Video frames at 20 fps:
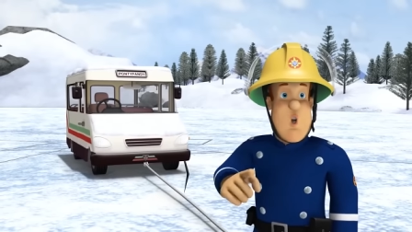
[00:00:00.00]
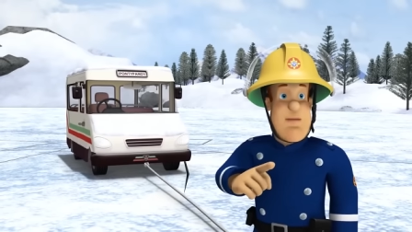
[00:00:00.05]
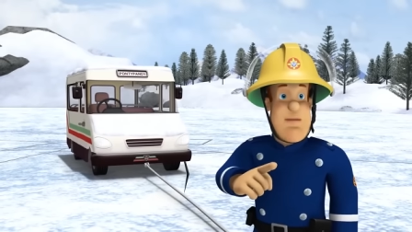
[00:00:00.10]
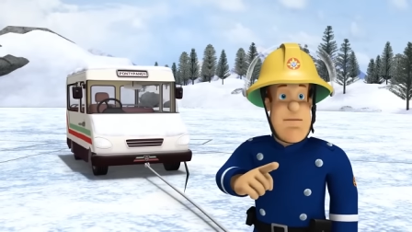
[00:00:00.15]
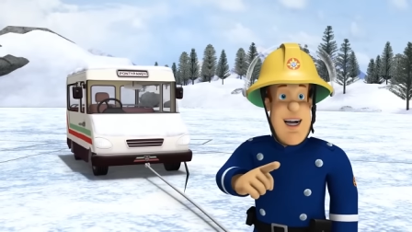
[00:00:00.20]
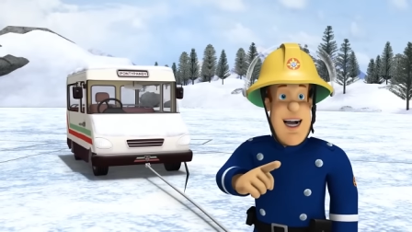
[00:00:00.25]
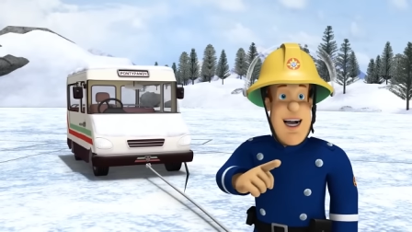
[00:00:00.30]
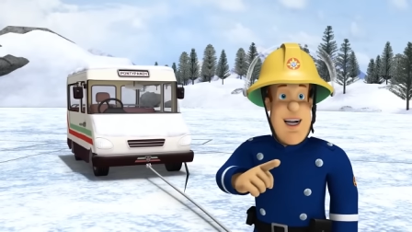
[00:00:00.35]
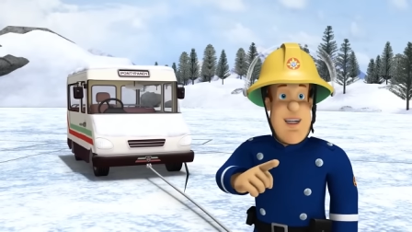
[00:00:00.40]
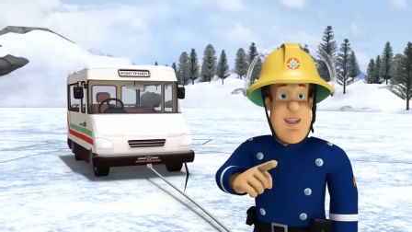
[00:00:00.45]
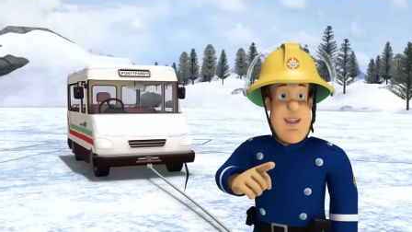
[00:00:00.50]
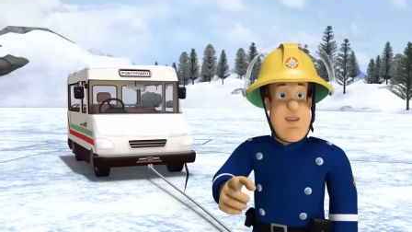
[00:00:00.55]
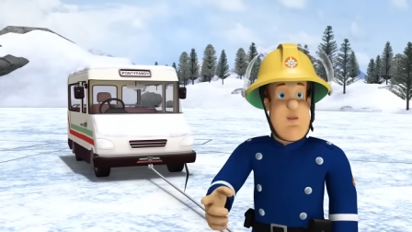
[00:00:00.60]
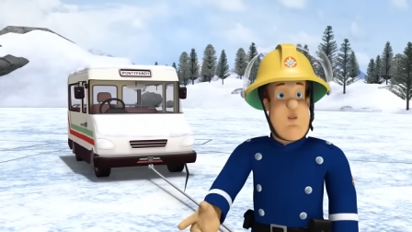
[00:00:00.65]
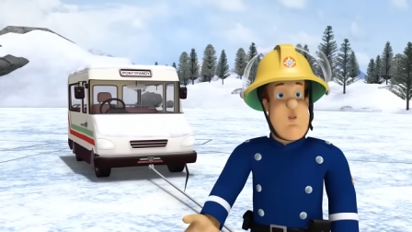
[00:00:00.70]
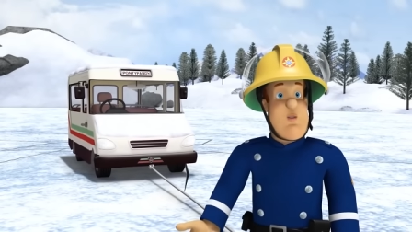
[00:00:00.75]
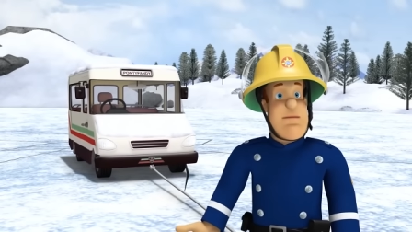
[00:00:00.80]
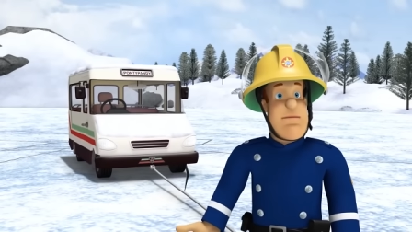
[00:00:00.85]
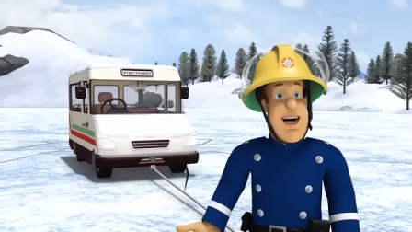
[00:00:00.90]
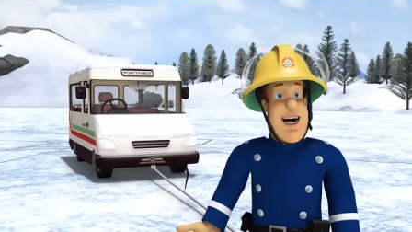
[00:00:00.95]
you might
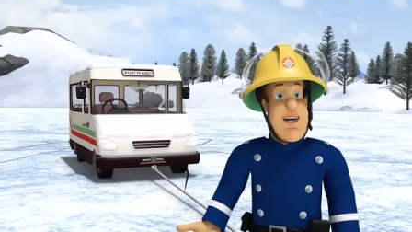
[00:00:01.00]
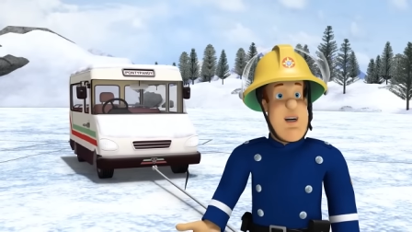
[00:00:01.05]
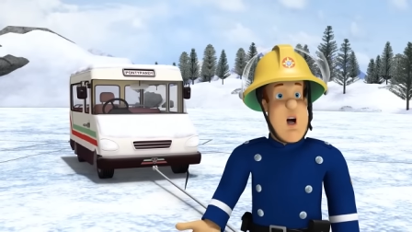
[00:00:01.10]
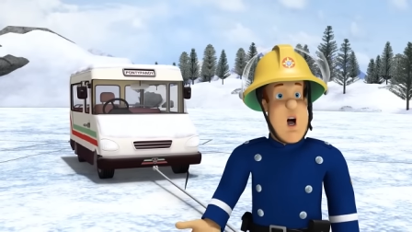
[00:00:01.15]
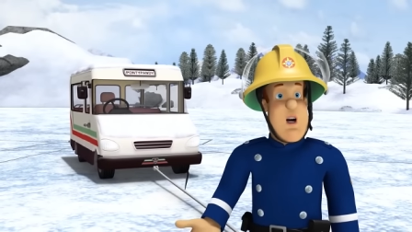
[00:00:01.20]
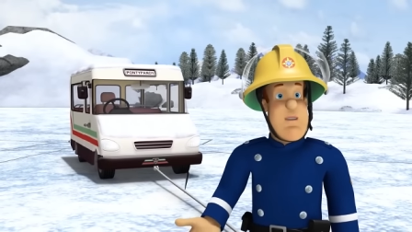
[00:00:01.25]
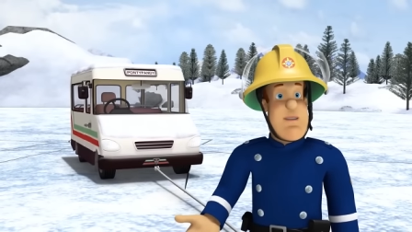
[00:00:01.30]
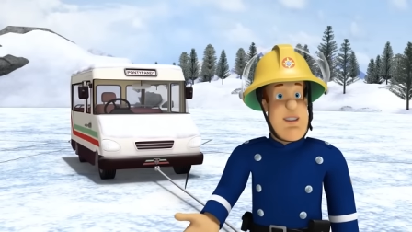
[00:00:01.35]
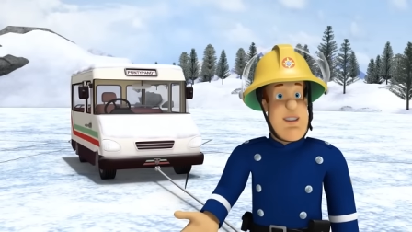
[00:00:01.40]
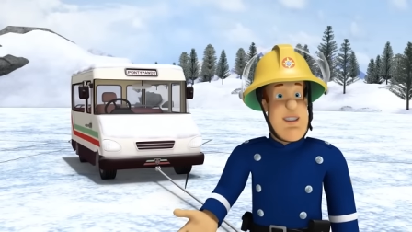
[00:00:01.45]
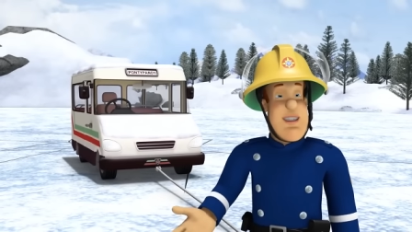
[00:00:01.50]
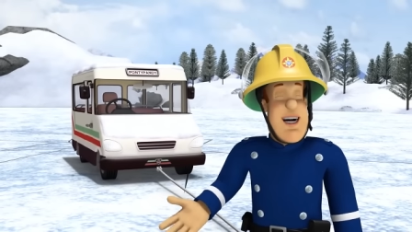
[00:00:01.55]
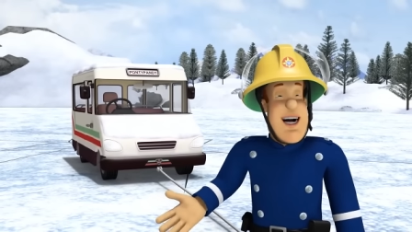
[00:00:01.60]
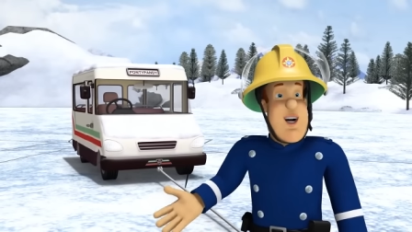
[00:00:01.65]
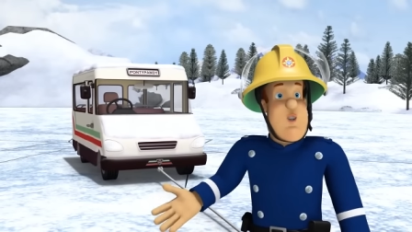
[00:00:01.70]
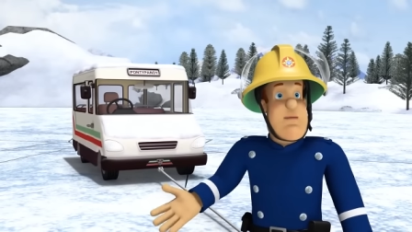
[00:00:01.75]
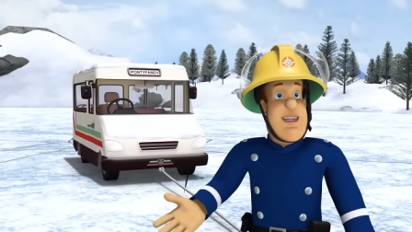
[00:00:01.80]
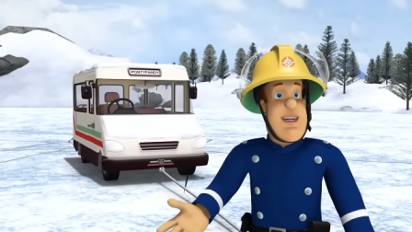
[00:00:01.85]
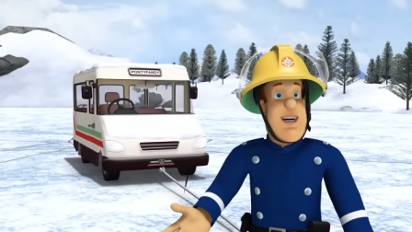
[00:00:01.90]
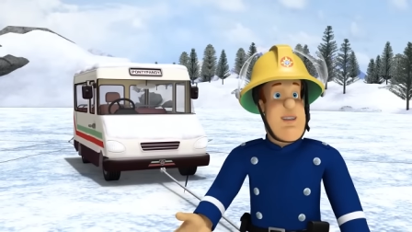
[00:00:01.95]
need to back up to
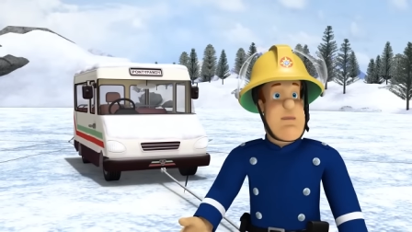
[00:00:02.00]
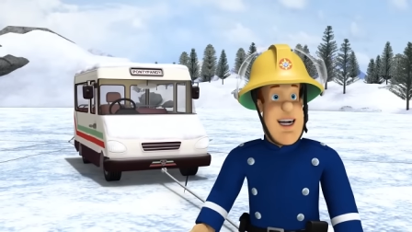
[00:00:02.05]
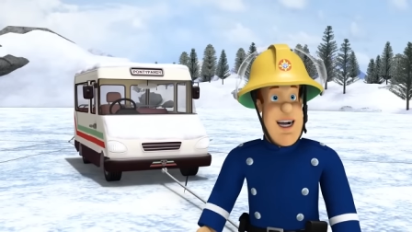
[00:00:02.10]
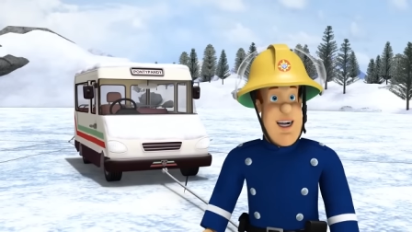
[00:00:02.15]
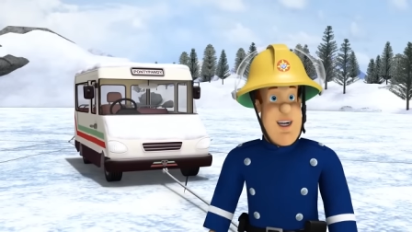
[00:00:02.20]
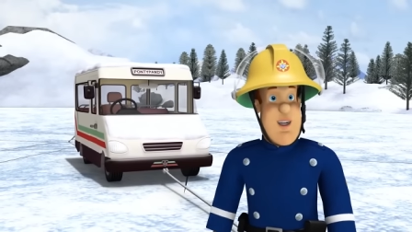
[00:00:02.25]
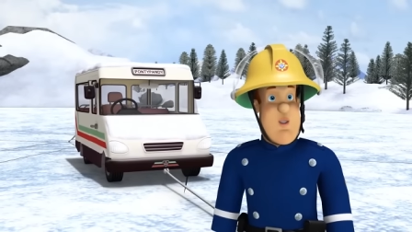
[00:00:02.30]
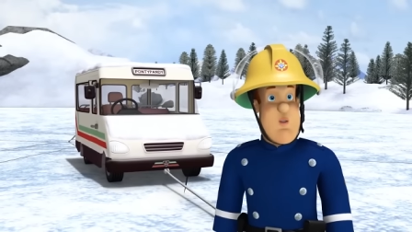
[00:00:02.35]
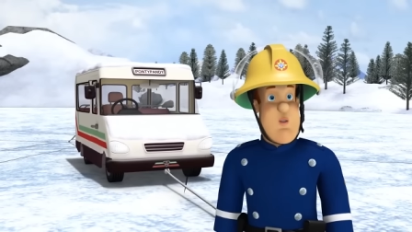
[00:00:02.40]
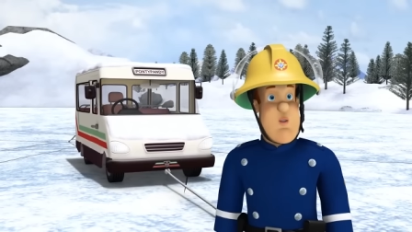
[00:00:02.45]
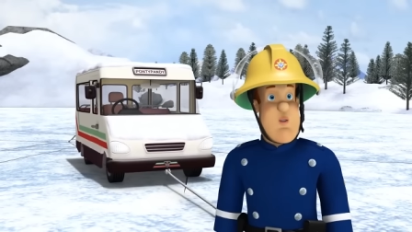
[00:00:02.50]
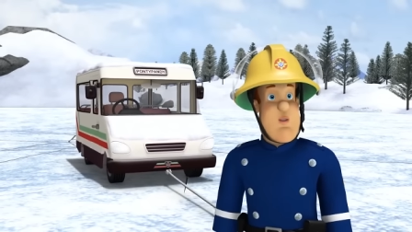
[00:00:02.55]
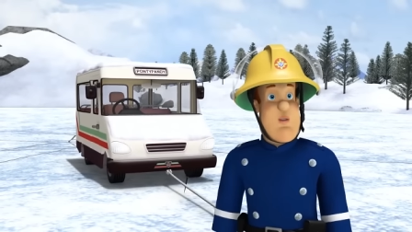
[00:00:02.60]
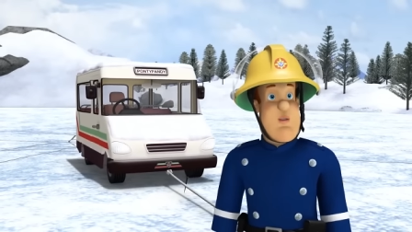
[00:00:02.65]
help the winch.